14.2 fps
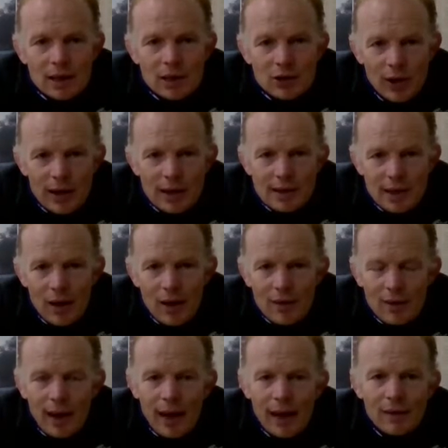straight
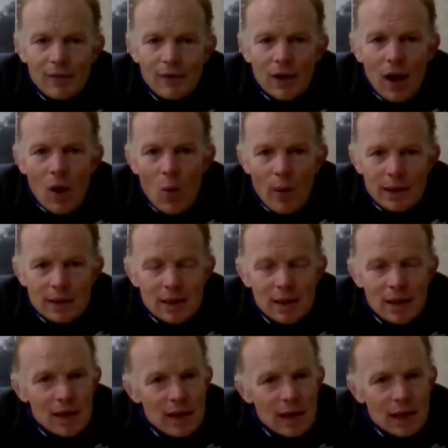south, and if you go west,